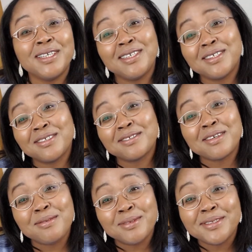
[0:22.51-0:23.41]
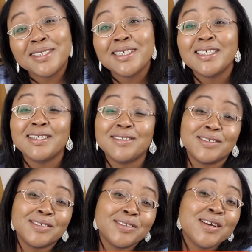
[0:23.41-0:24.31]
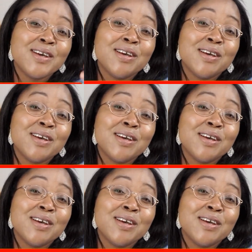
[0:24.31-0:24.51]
hit that subscribe button and also